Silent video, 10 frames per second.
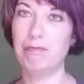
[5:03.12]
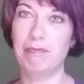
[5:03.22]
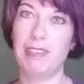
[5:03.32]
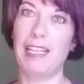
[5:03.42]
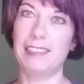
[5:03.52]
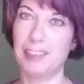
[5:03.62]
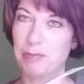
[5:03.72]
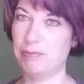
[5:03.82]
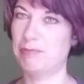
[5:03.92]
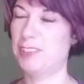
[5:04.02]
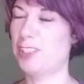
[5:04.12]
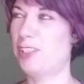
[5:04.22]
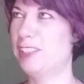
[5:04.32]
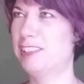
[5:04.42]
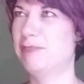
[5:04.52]
less
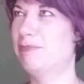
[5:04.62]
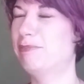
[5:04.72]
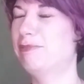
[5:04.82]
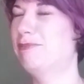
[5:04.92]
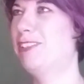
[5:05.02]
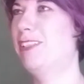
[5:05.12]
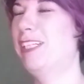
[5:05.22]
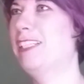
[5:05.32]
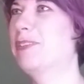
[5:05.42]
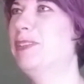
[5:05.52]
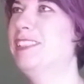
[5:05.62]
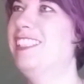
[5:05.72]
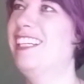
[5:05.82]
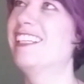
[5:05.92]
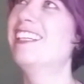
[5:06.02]
solid, very eloquent
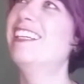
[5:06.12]
today.